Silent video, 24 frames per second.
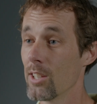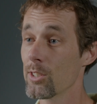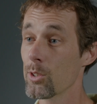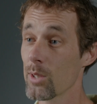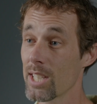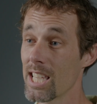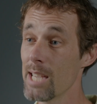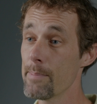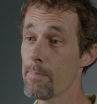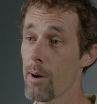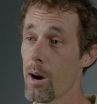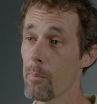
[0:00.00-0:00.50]
So
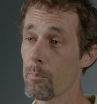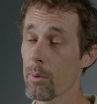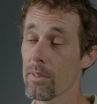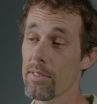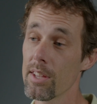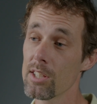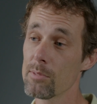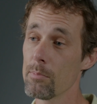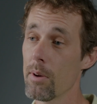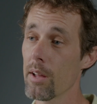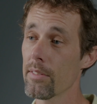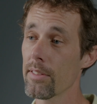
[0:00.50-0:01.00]
keep up with
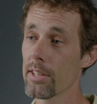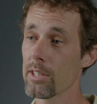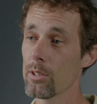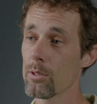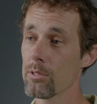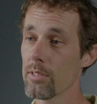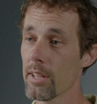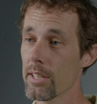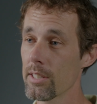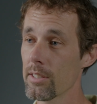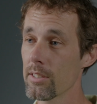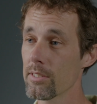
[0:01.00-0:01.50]
these monthly
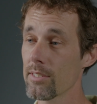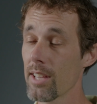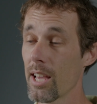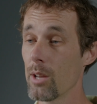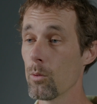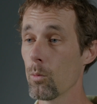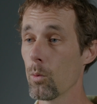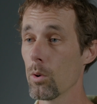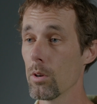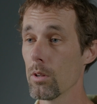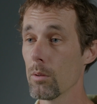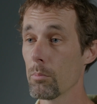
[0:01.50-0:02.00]
newsletters
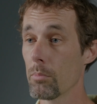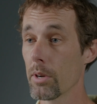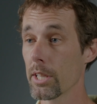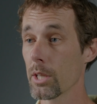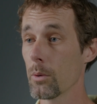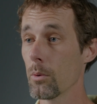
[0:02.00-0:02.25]
and we'll bring